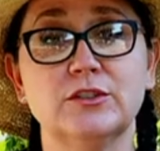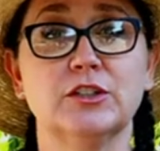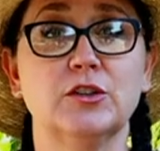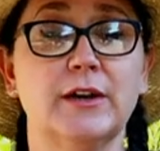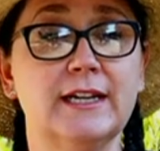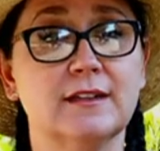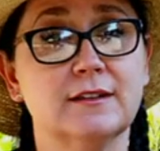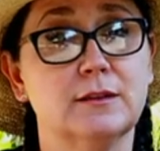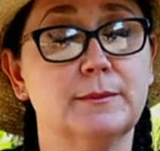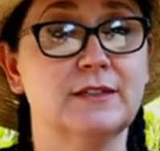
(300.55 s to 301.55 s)
so you're creating a
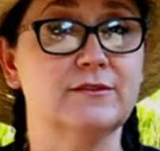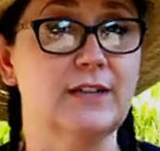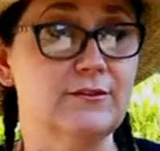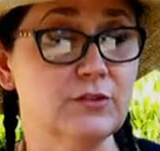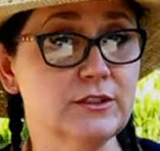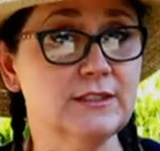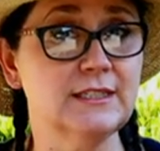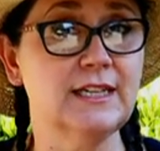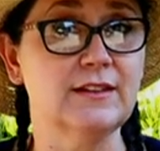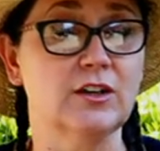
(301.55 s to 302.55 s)
little bit of
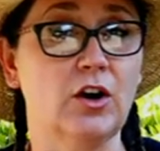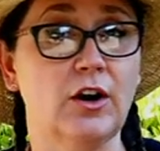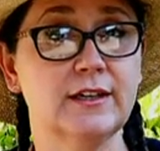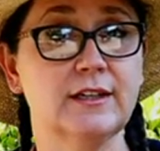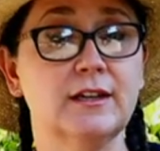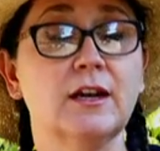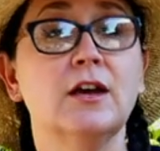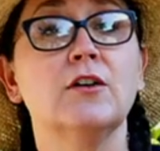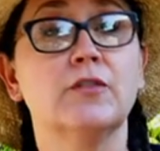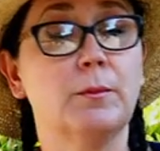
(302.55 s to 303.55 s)
diversity in the garden
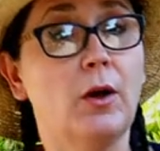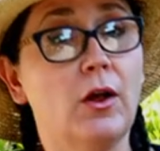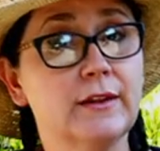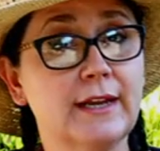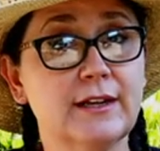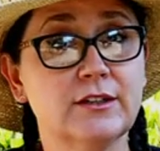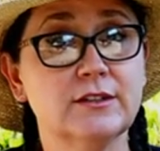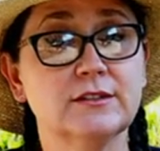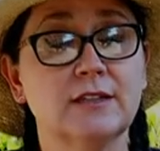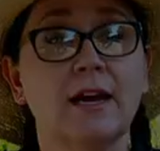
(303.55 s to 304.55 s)
for pollinators,